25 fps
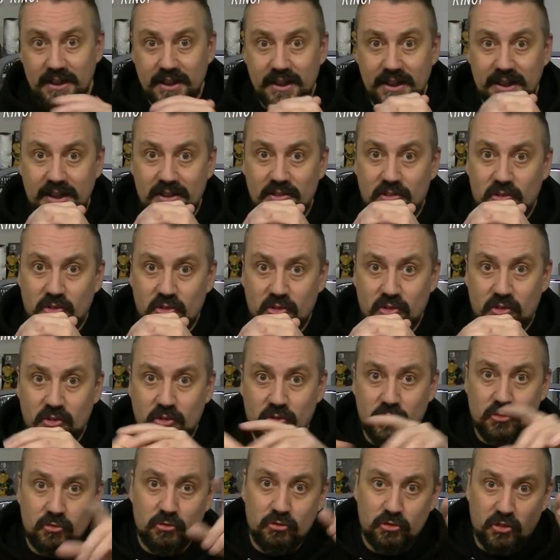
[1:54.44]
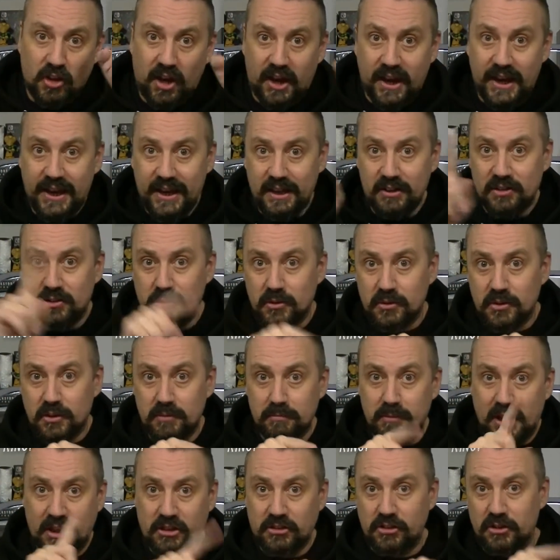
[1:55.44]
It's tying into the
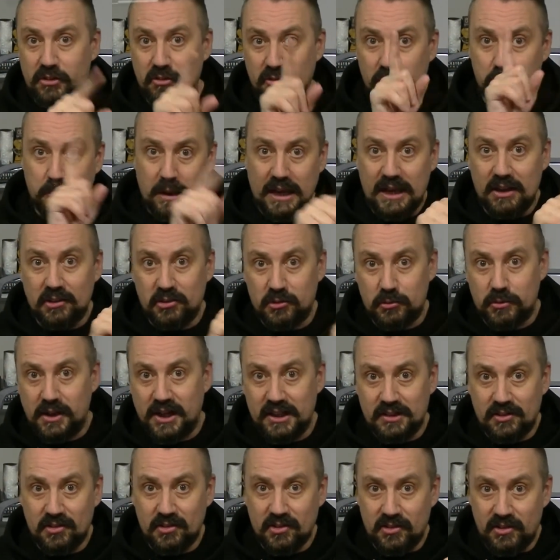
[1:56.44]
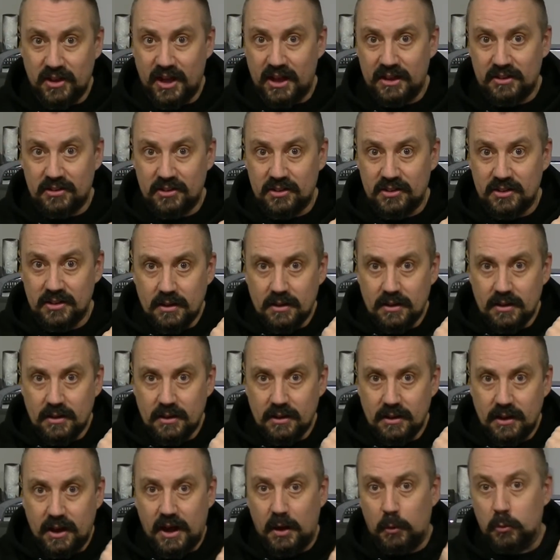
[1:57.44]
mention of maze rats that
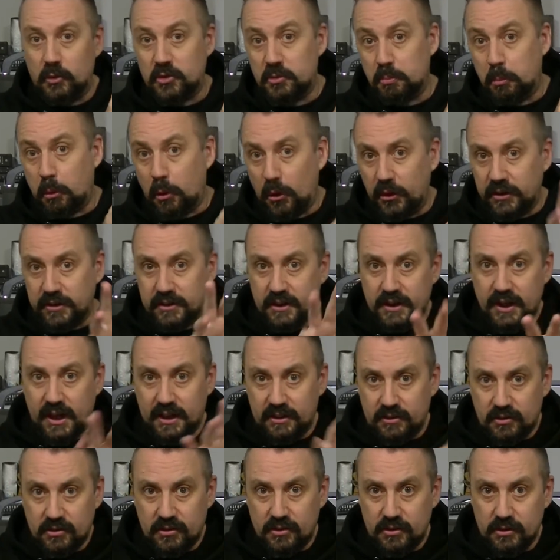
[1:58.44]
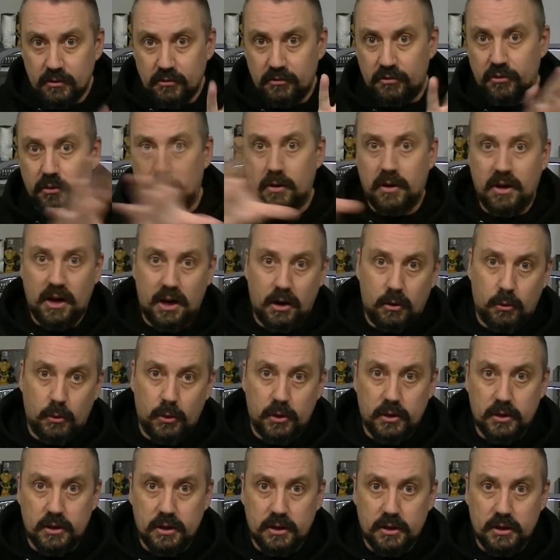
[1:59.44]
I was pointed at for
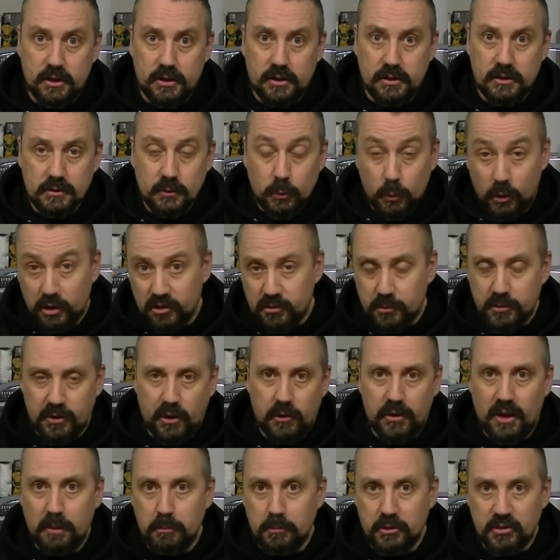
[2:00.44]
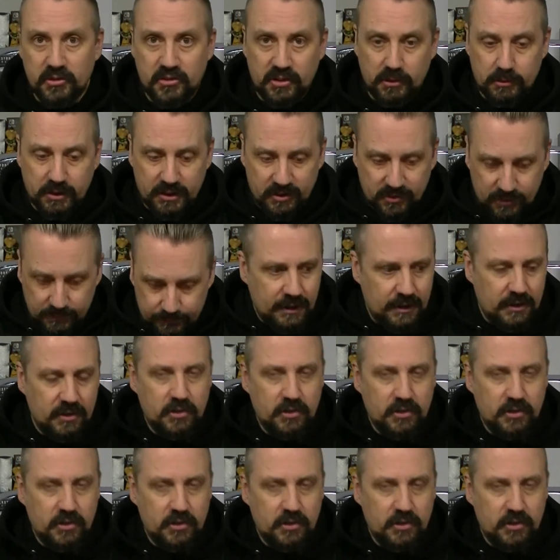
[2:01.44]
our Worlds Without Number series.